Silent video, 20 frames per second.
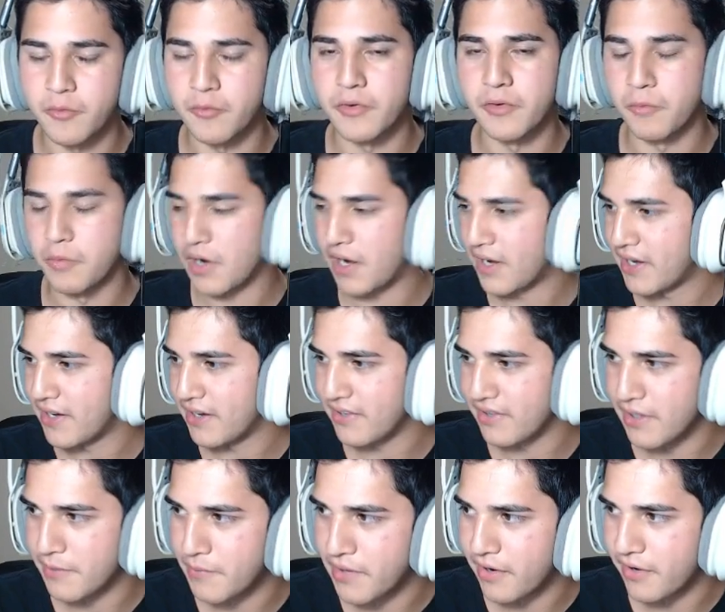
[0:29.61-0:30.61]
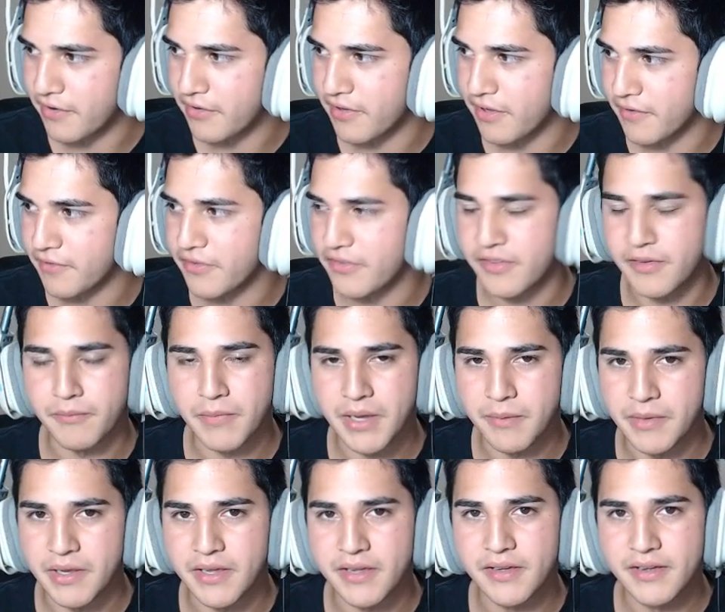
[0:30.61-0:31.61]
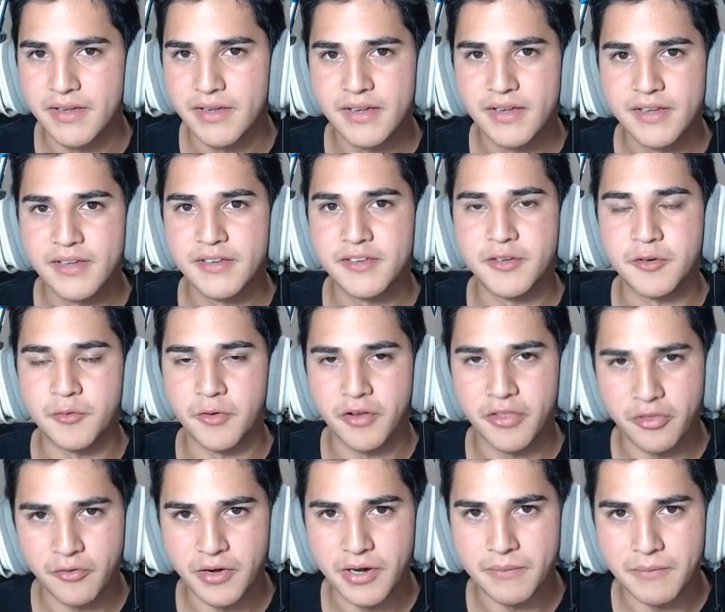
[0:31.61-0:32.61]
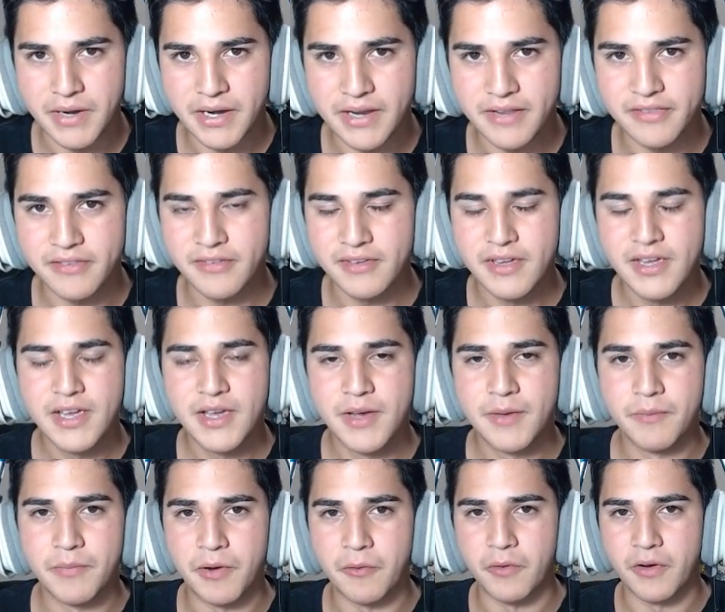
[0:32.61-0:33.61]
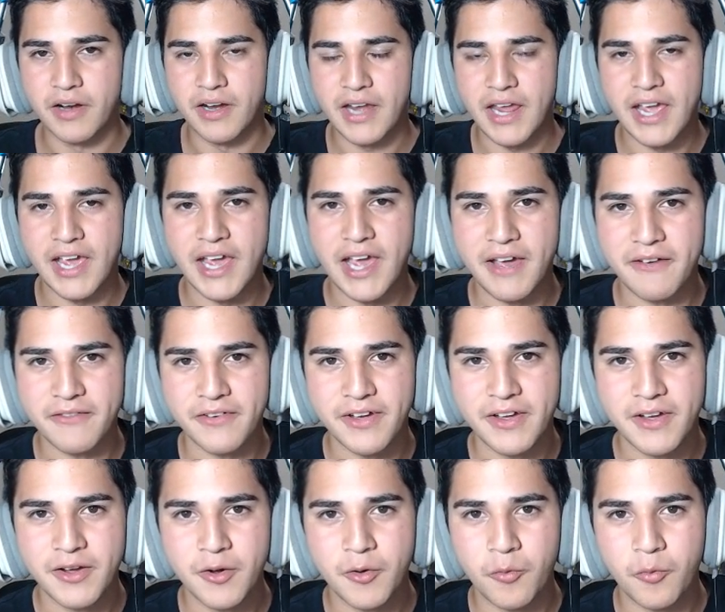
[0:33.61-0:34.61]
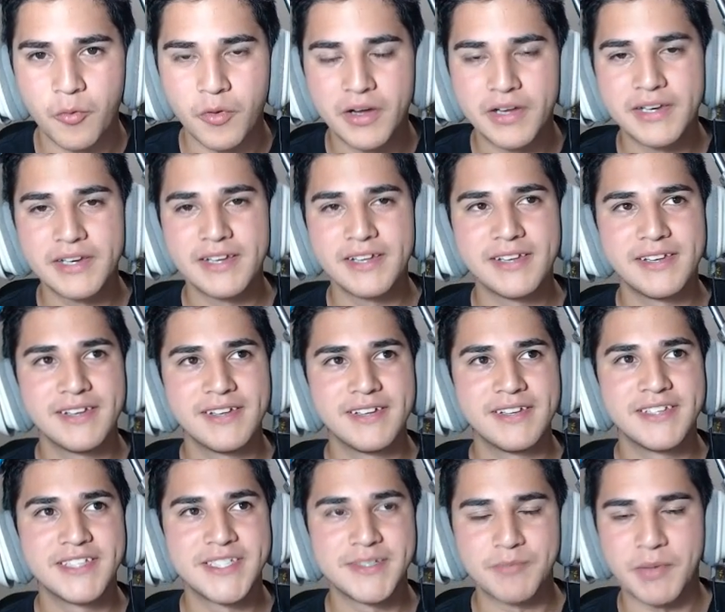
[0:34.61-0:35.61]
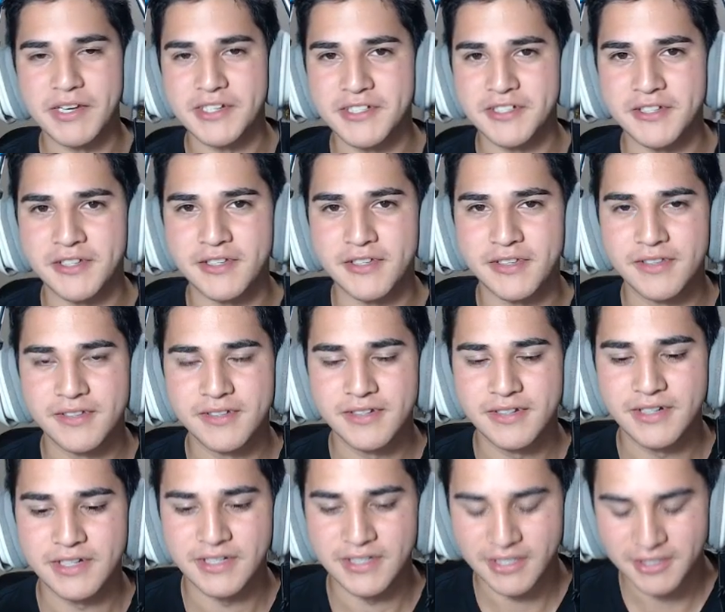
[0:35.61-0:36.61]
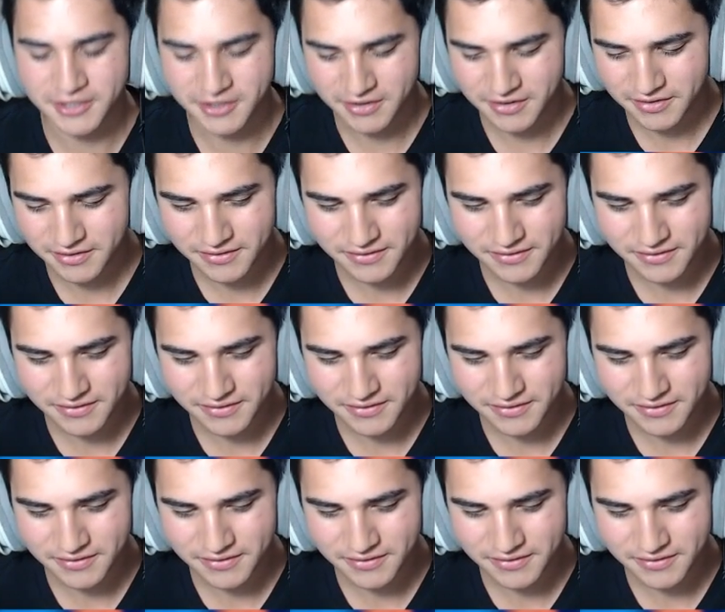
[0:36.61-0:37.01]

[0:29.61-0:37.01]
We're probably going to limit ourselves to maybe two or three minutes, but we're going to have one special condition.